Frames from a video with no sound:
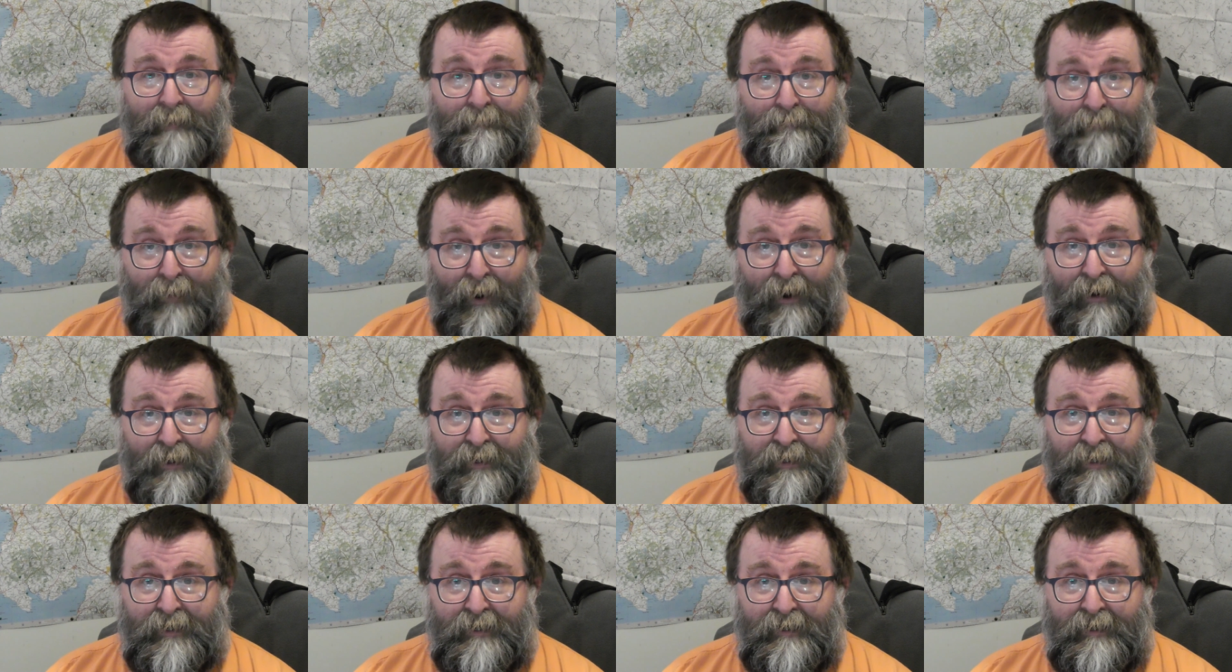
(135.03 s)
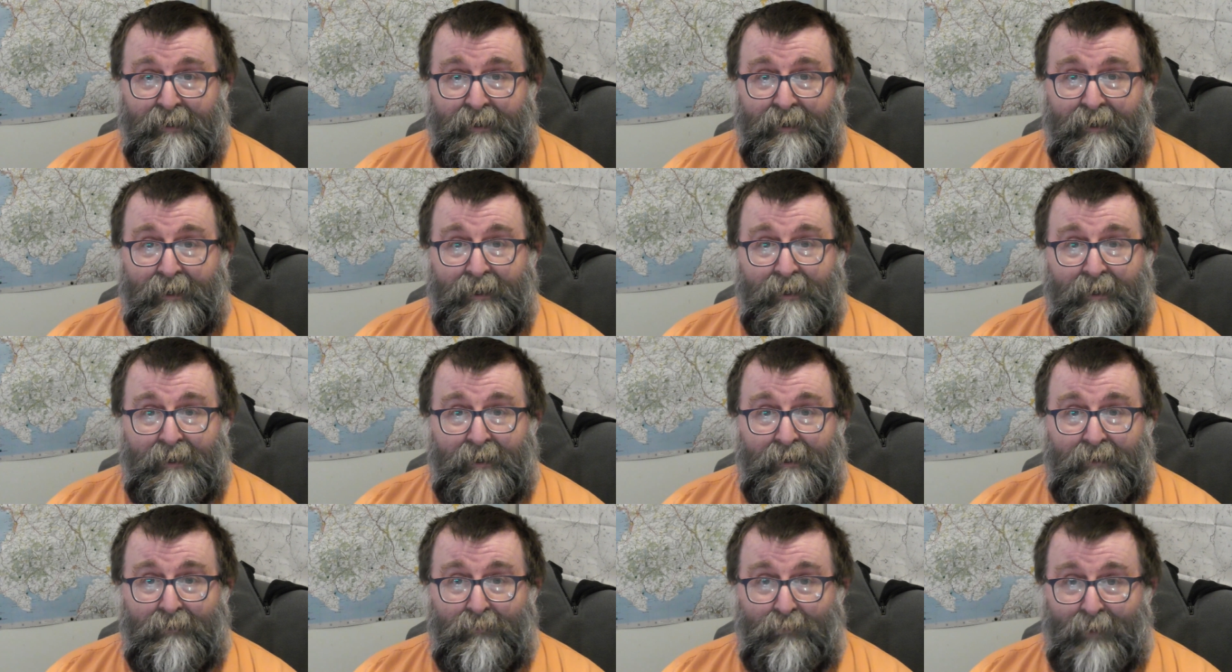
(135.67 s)
But
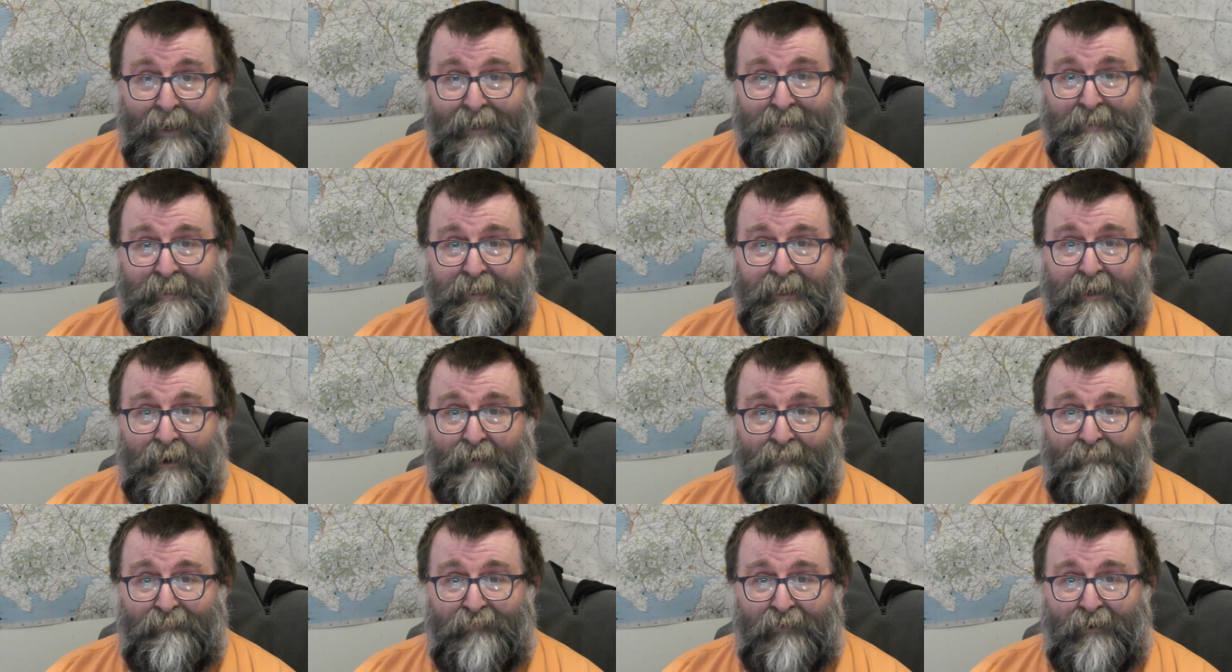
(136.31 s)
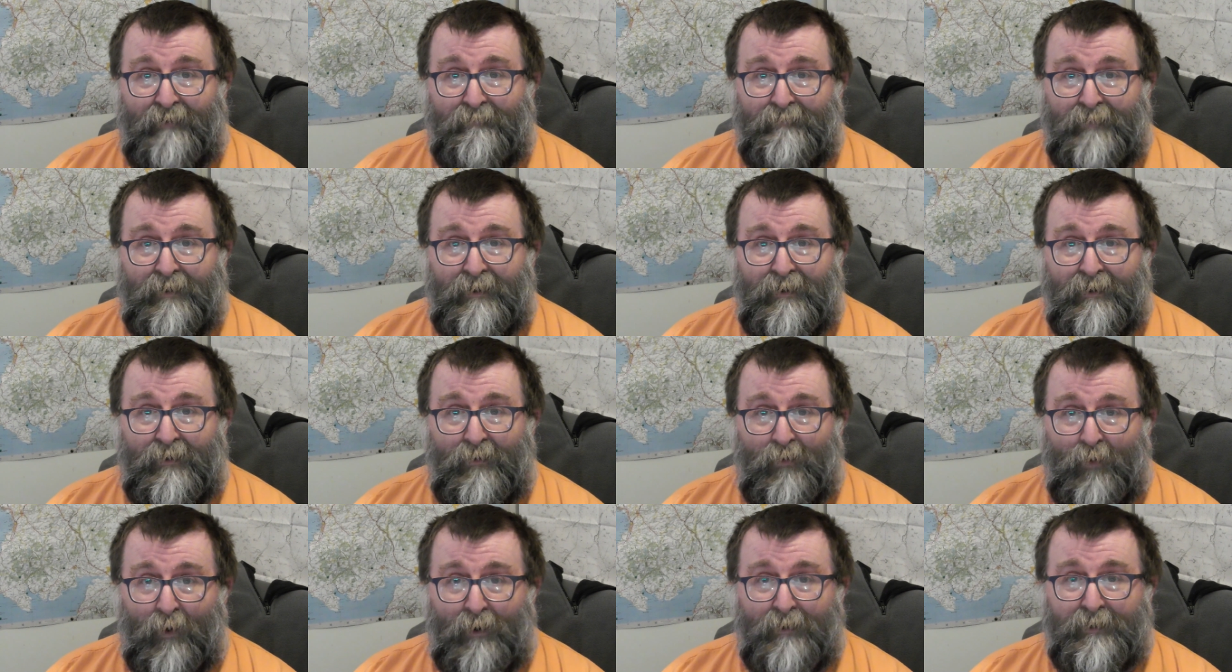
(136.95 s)
where's it come from?
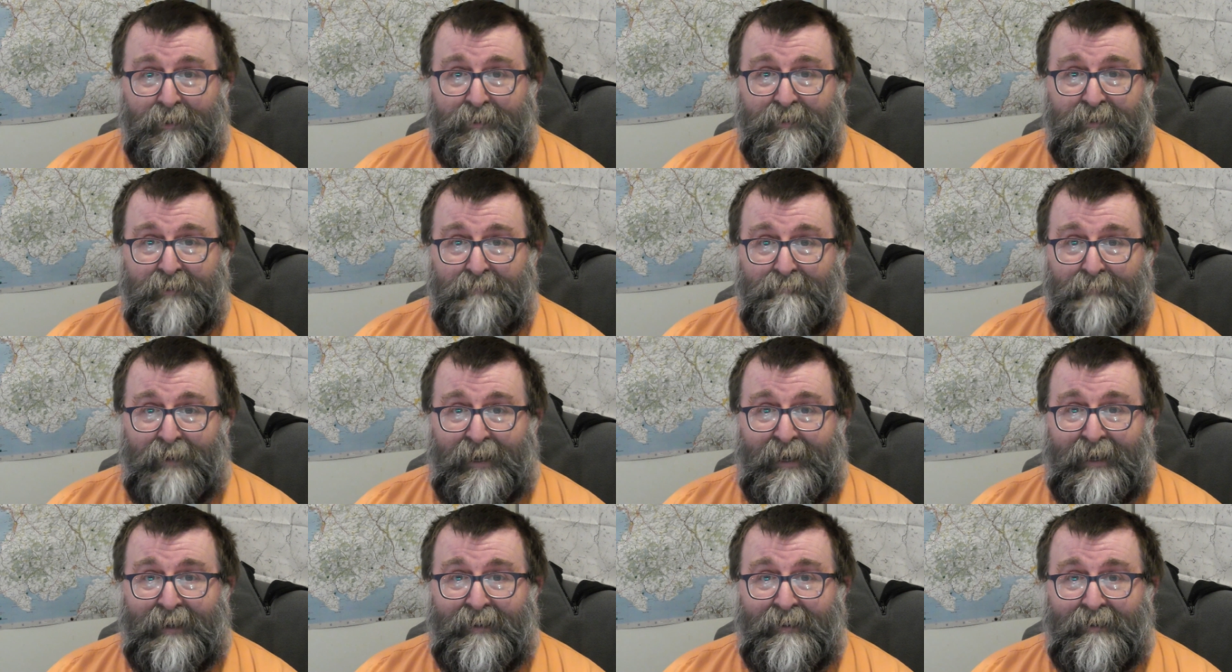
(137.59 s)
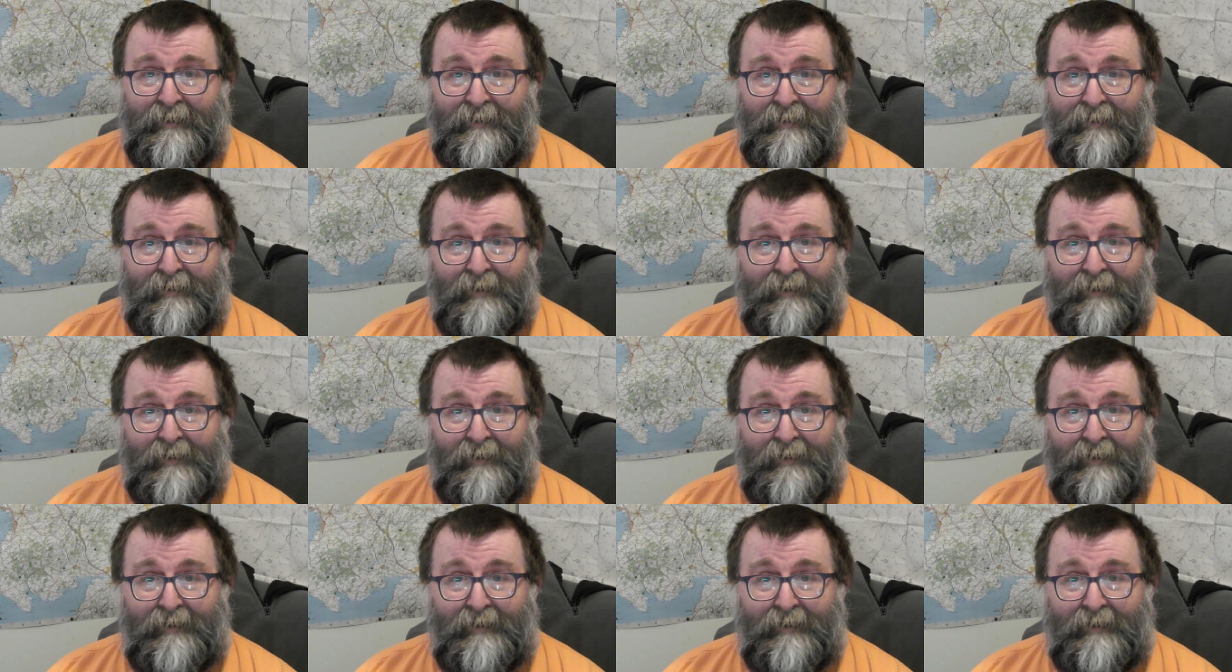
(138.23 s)
What does it mean?